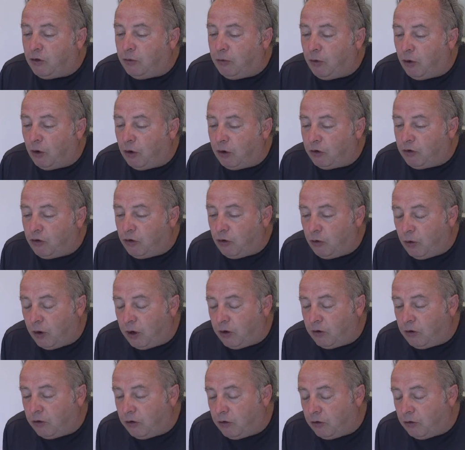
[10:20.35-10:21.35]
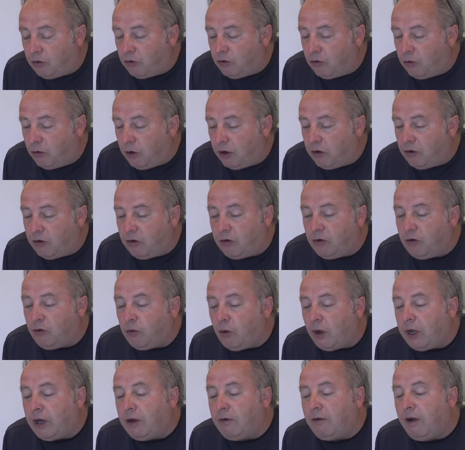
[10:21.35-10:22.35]
borrow 200 or
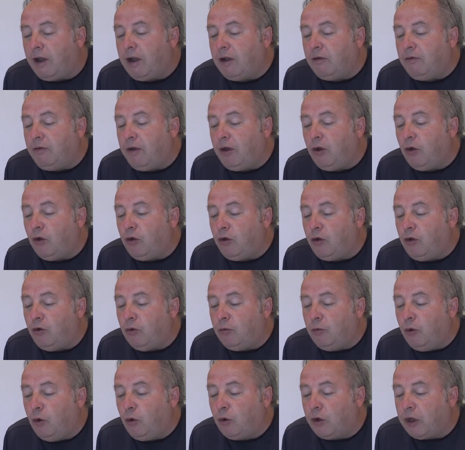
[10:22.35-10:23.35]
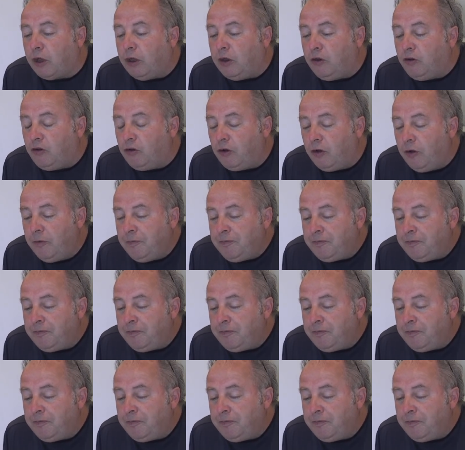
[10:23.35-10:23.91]
220 grand of it on your mortgage.